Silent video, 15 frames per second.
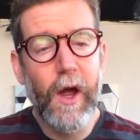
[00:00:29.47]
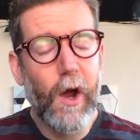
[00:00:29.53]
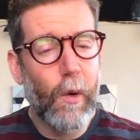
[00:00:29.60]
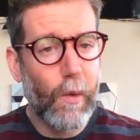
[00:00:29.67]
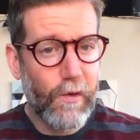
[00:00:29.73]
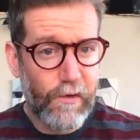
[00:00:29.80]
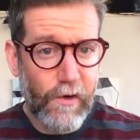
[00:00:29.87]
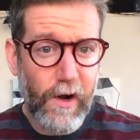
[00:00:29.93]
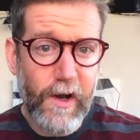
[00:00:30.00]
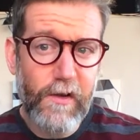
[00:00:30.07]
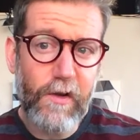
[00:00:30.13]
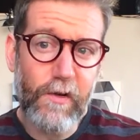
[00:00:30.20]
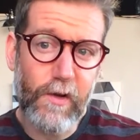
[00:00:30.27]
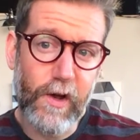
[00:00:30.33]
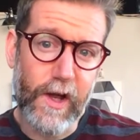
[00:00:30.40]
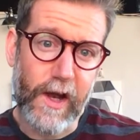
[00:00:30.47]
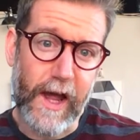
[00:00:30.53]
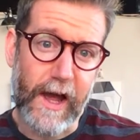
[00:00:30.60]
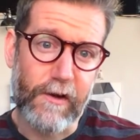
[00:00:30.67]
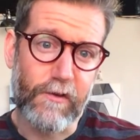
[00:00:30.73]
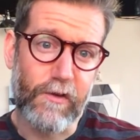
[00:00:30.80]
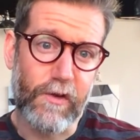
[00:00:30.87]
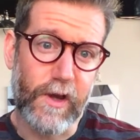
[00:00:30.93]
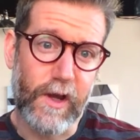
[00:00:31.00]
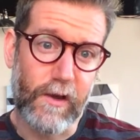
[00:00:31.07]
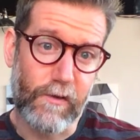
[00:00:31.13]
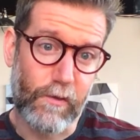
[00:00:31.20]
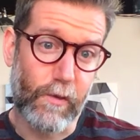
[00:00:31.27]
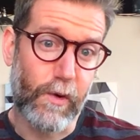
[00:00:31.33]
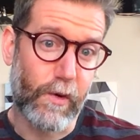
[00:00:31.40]
we're starting to look at actually
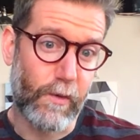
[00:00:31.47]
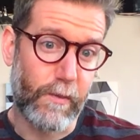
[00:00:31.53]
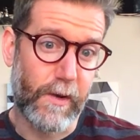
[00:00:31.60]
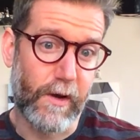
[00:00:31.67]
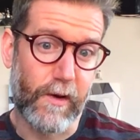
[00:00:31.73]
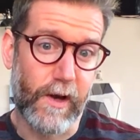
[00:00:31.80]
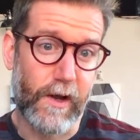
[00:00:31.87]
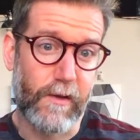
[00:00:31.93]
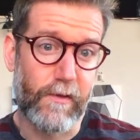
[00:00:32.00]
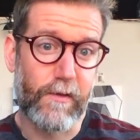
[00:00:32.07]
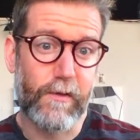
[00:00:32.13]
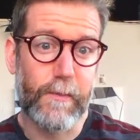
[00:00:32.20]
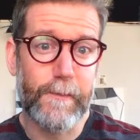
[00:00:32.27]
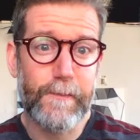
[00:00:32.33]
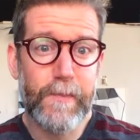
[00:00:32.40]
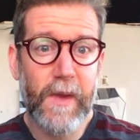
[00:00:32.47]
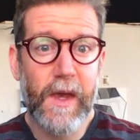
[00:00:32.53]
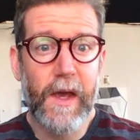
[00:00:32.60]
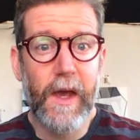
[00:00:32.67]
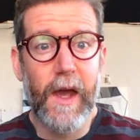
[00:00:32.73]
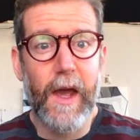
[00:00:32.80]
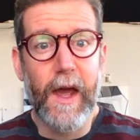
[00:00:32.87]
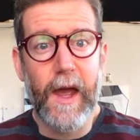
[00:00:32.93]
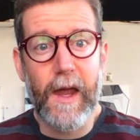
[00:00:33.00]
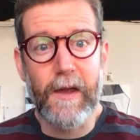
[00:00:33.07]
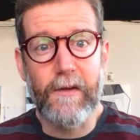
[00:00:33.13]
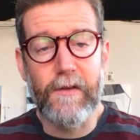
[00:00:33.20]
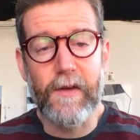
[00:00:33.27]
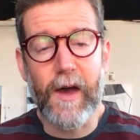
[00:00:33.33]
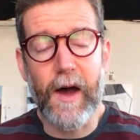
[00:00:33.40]
historical periods.
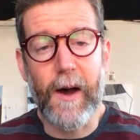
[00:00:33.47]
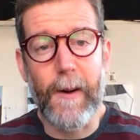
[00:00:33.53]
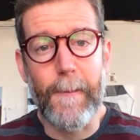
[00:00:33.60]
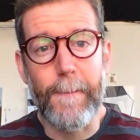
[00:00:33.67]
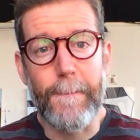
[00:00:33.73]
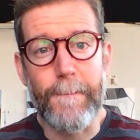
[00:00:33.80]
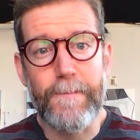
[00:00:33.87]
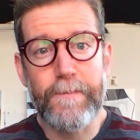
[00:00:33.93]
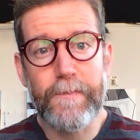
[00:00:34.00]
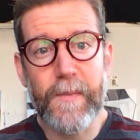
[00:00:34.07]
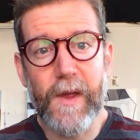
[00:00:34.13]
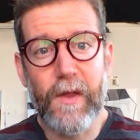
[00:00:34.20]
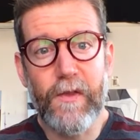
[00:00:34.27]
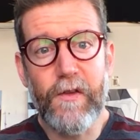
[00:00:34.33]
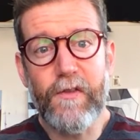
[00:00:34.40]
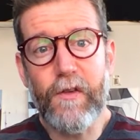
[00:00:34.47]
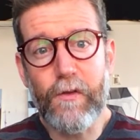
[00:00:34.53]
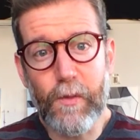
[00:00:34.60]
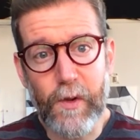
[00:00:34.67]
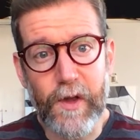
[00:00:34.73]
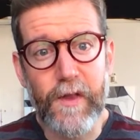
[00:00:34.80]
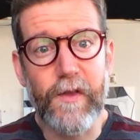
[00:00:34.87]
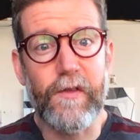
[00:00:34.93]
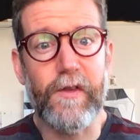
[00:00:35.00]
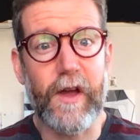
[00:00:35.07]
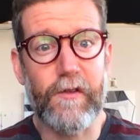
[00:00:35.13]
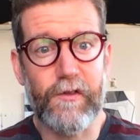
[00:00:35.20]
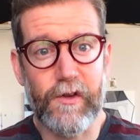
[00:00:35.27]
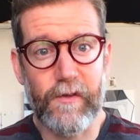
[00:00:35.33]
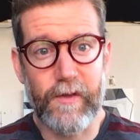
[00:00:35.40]
And this is really the
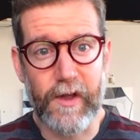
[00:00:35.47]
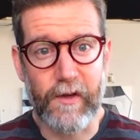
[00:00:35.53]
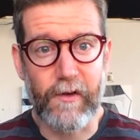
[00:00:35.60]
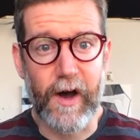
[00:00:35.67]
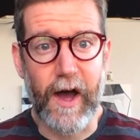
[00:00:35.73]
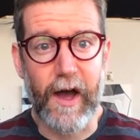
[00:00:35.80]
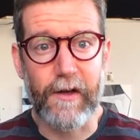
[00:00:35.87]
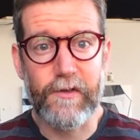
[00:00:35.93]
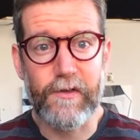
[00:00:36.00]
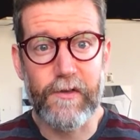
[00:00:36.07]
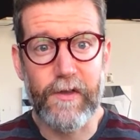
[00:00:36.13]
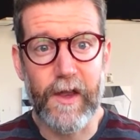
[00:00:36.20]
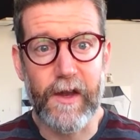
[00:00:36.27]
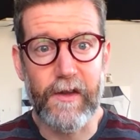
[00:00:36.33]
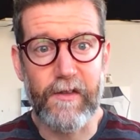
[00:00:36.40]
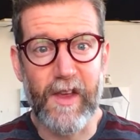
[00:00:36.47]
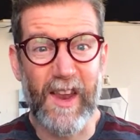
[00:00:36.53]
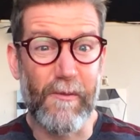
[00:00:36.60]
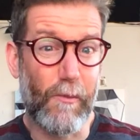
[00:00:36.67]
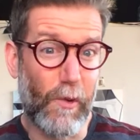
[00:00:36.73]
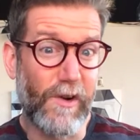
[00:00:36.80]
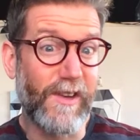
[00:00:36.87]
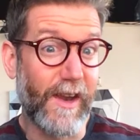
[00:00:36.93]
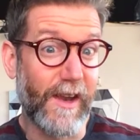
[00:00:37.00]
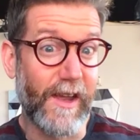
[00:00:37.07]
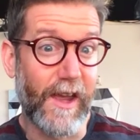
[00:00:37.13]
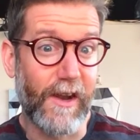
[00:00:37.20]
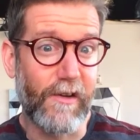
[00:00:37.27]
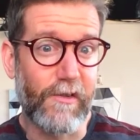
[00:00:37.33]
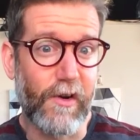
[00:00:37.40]
section of the class that is kind of more
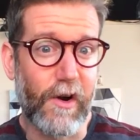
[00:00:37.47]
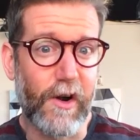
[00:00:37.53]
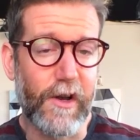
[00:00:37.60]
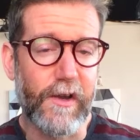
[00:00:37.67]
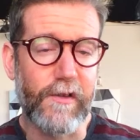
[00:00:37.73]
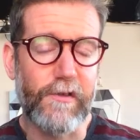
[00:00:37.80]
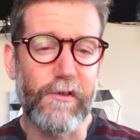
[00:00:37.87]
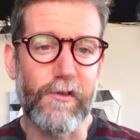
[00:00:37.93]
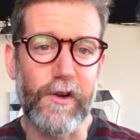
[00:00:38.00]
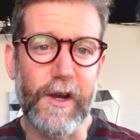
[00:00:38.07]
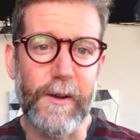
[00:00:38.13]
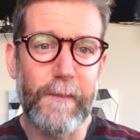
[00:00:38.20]
dedicated to art history.